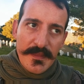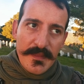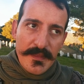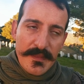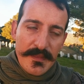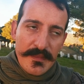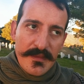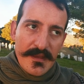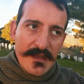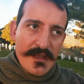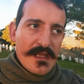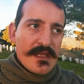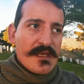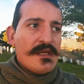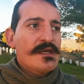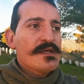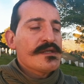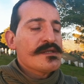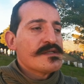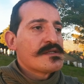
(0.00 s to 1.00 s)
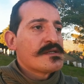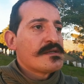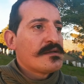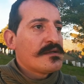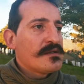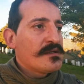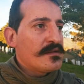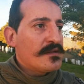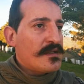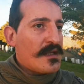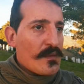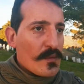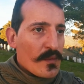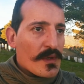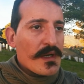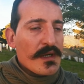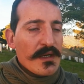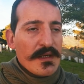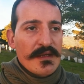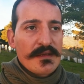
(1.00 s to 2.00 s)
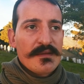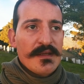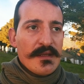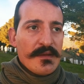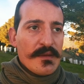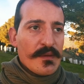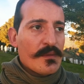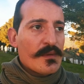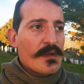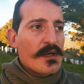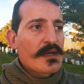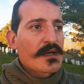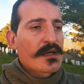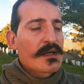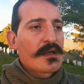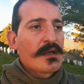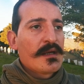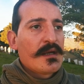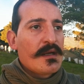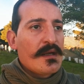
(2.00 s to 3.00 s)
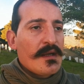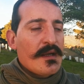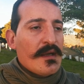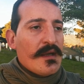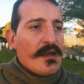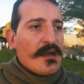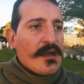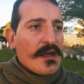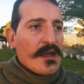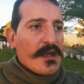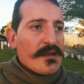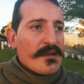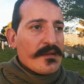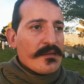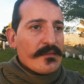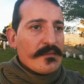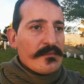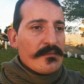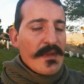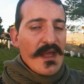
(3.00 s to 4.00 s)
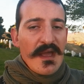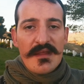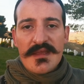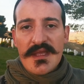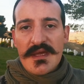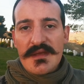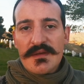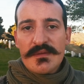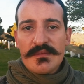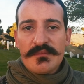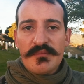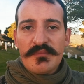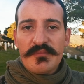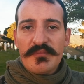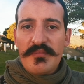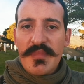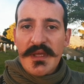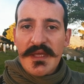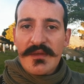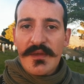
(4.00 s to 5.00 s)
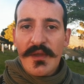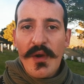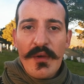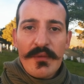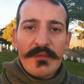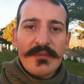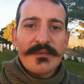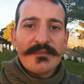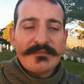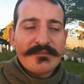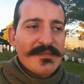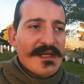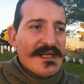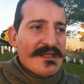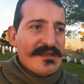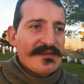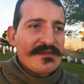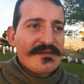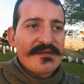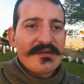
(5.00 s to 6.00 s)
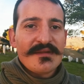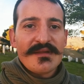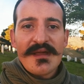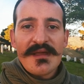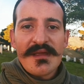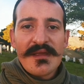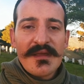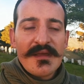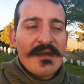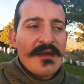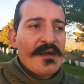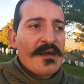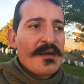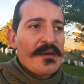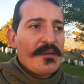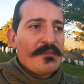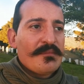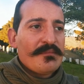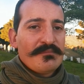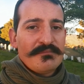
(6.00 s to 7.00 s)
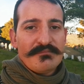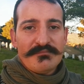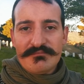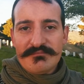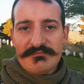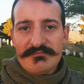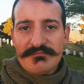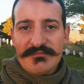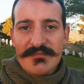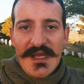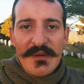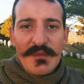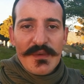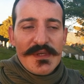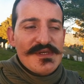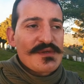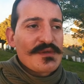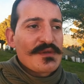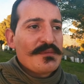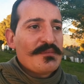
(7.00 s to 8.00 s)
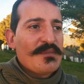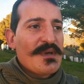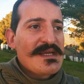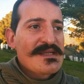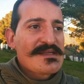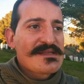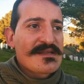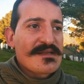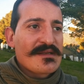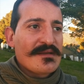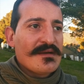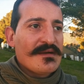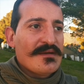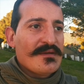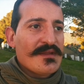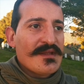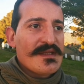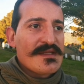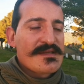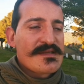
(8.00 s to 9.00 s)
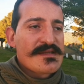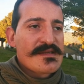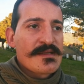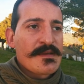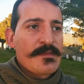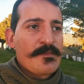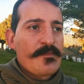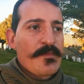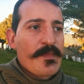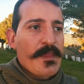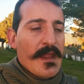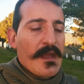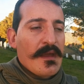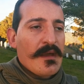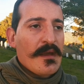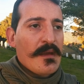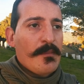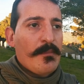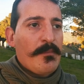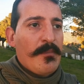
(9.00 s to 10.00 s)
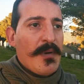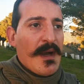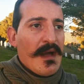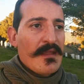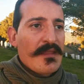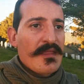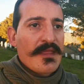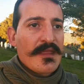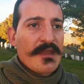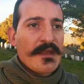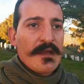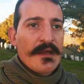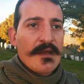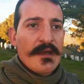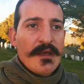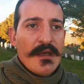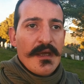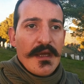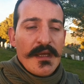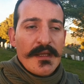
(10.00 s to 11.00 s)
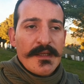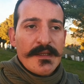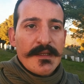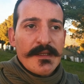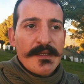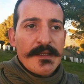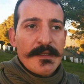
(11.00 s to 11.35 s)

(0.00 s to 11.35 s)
the lineage. They work, they don't work, and then pick your own. At the end of the day, I wish you the best on this path. And